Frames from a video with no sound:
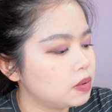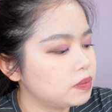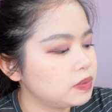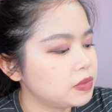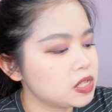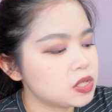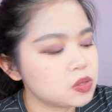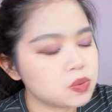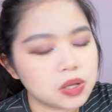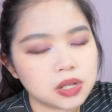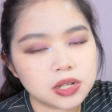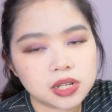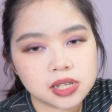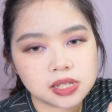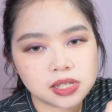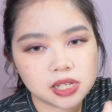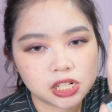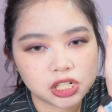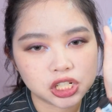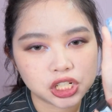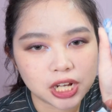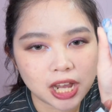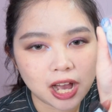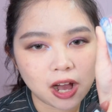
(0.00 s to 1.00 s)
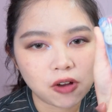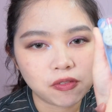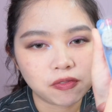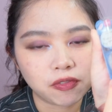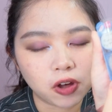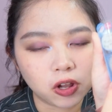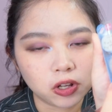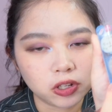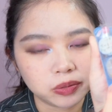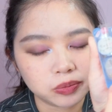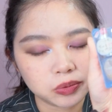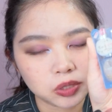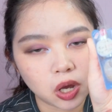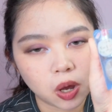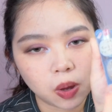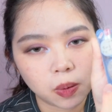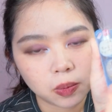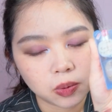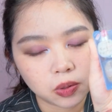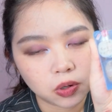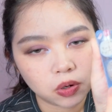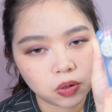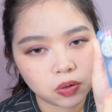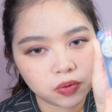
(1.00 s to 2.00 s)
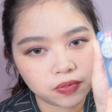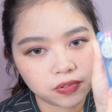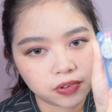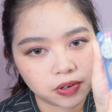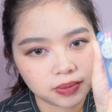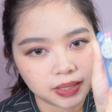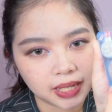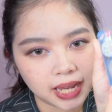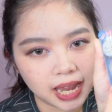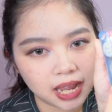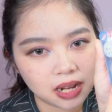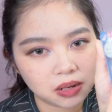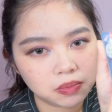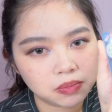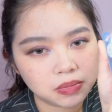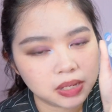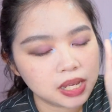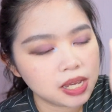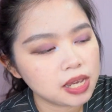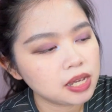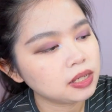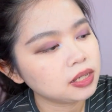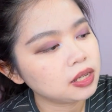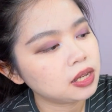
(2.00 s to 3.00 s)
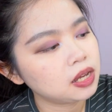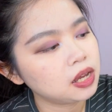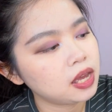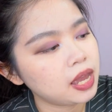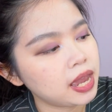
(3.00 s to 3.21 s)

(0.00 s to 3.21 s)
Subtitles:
This one is a gel volume top coat from CanMake,